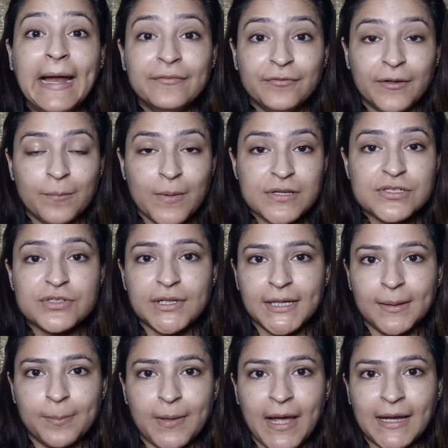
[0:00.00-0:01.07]
And we must
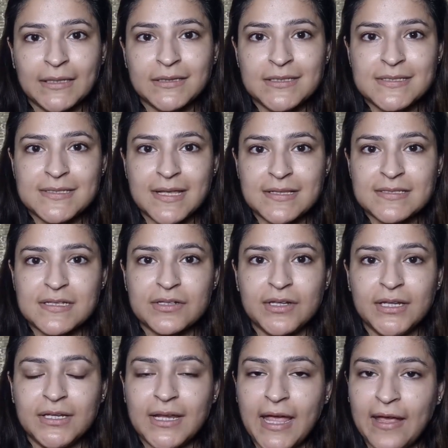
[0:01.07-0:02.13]
reapply this
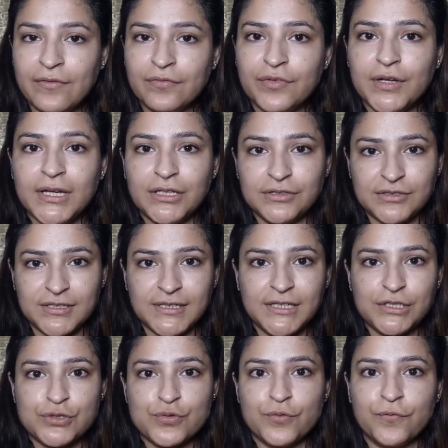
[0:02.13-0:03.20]
sunscreen every
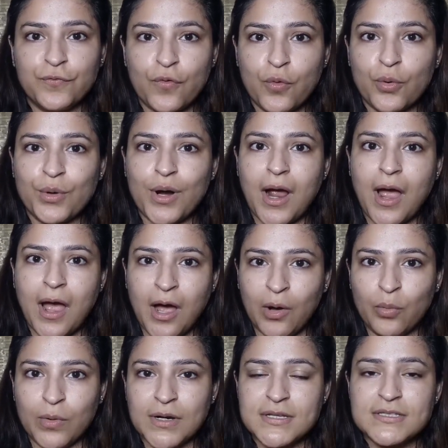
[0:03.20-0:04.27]
3 to 4
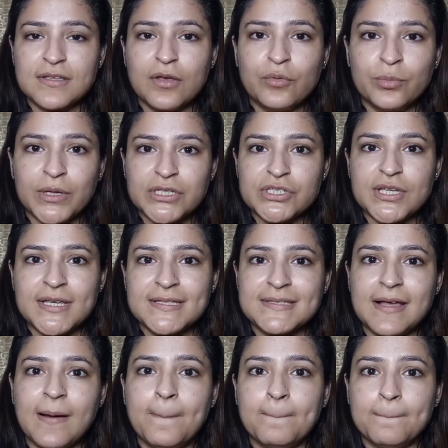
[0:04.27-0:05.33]
hours, which
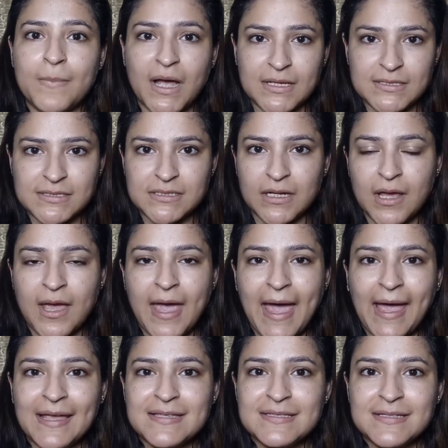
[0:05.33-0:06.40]
is a must,
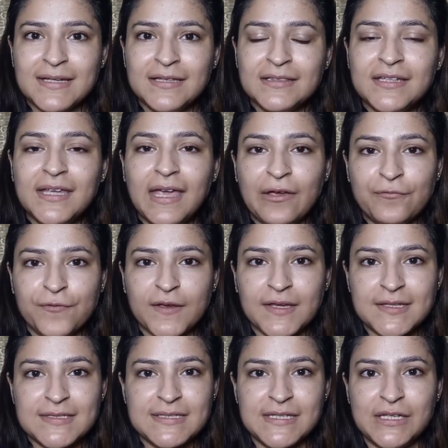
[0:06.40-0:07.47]
as in the
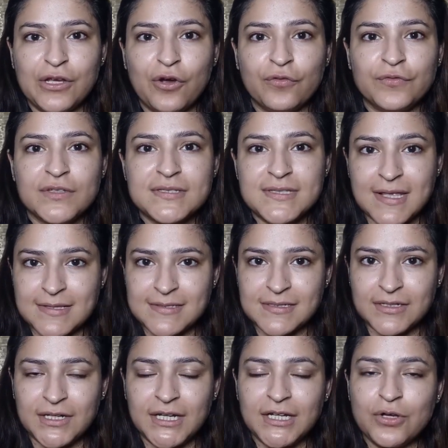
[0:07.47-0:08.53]
efficacy of the
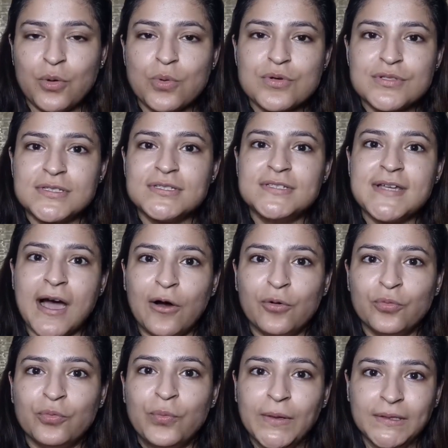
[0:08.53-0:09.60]
sunscreen goes
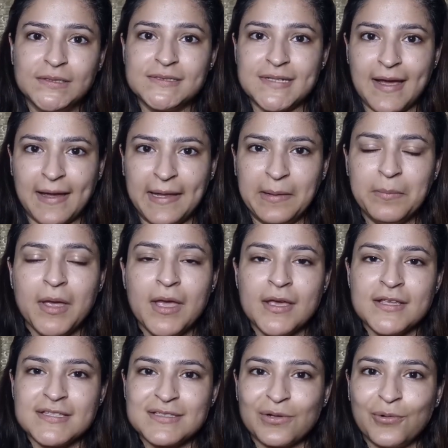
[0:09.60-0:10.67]
down with time.
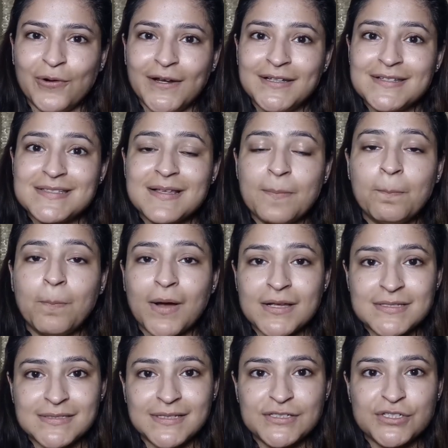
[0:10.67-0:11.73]
So it is a
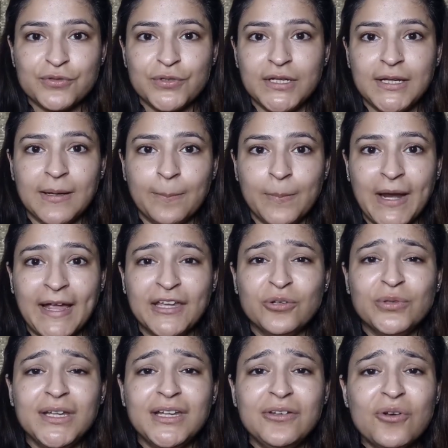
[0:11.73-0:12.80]
must that you reapply.
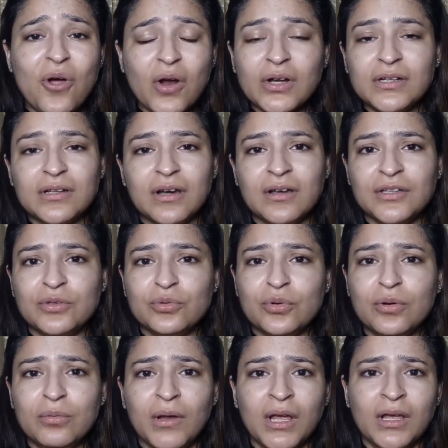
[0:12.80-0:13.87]
You need not
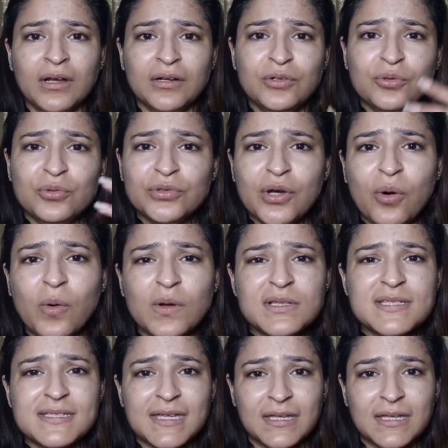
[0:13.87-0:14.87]
do the whole